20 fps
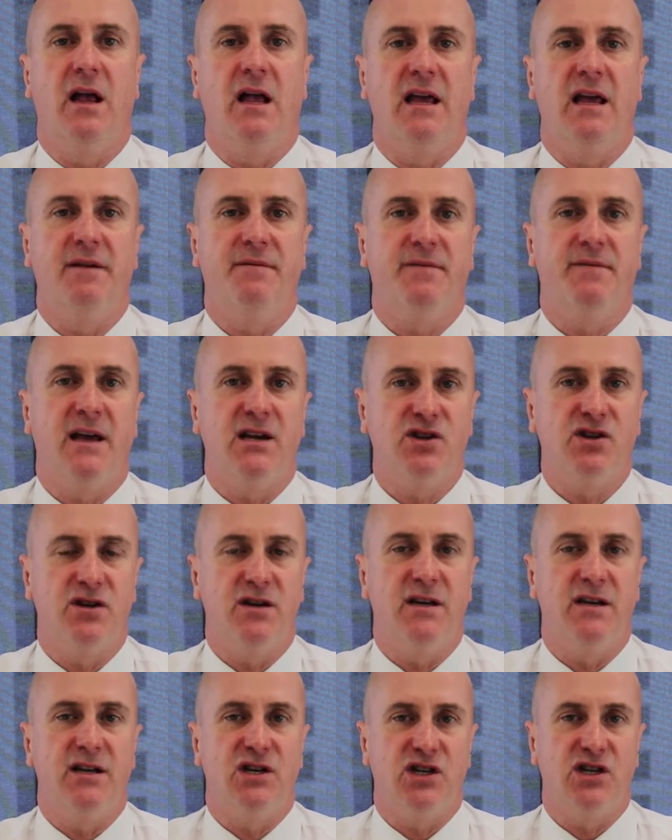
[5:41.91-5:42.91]
if they should
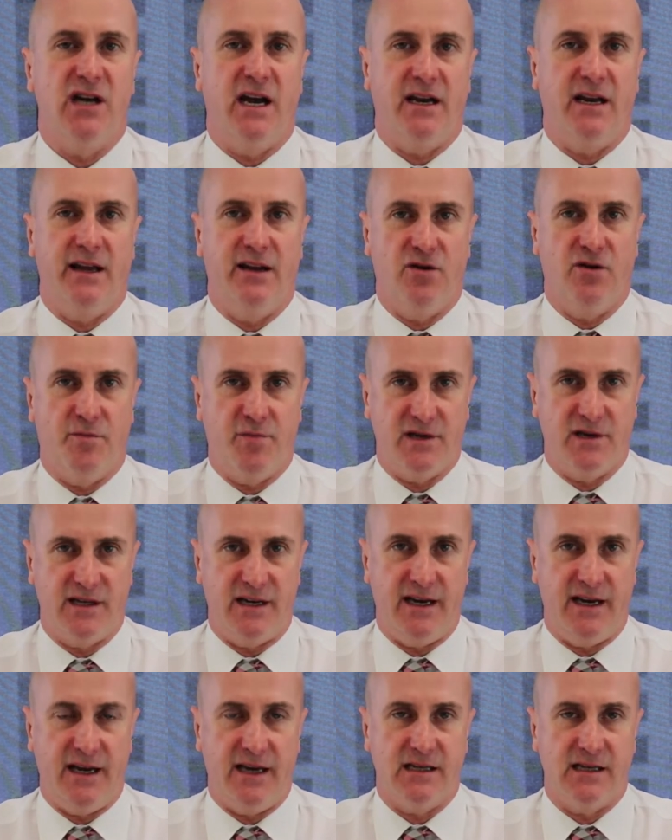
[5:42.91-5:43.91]
initiate legal
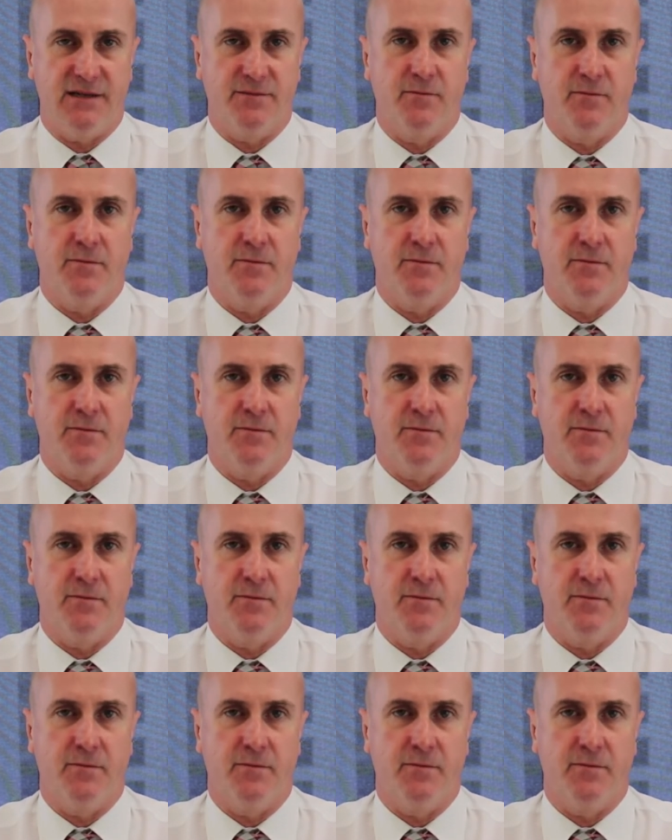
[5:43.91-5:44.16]
proceedings.